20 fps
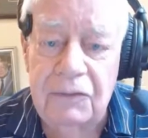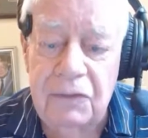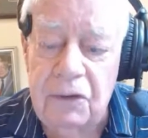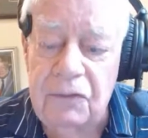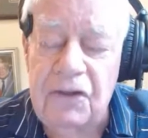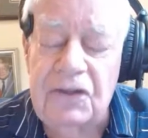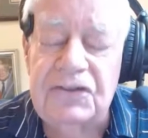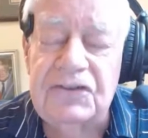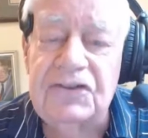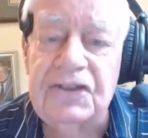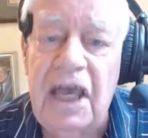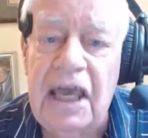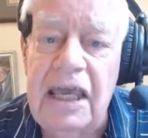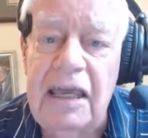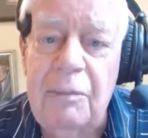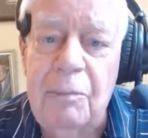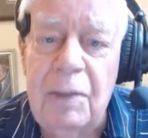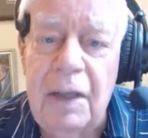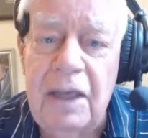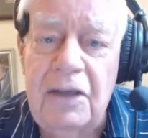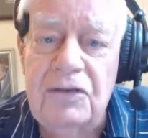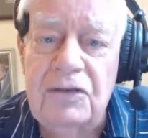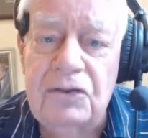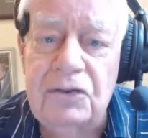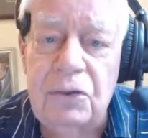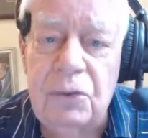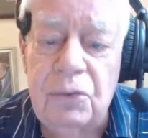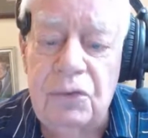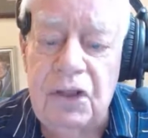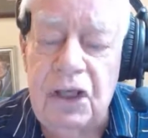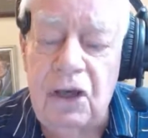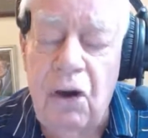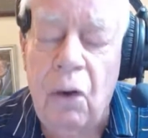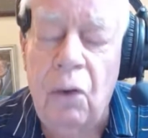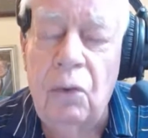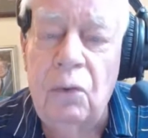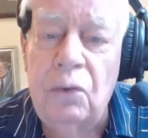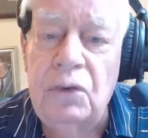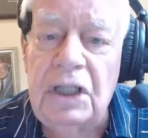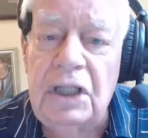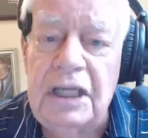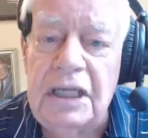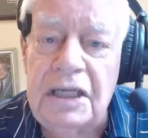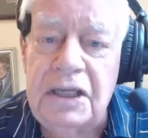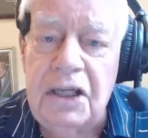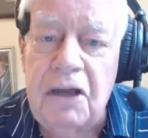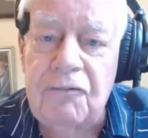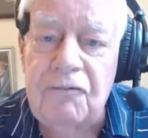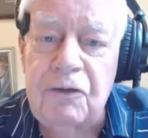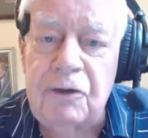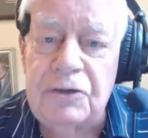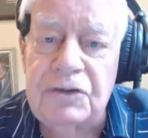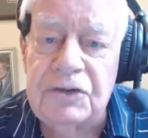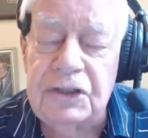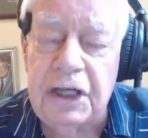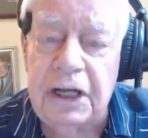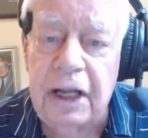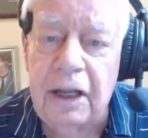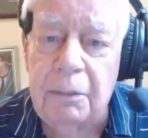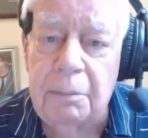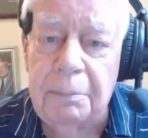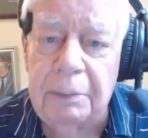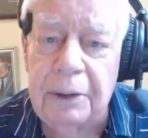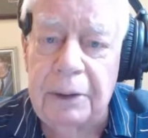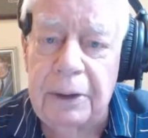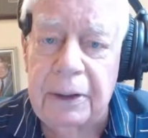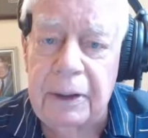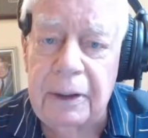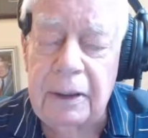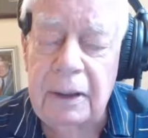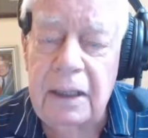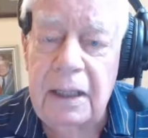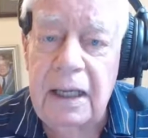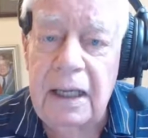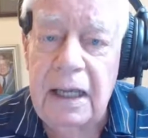They're the same as you. The only difference in Alberta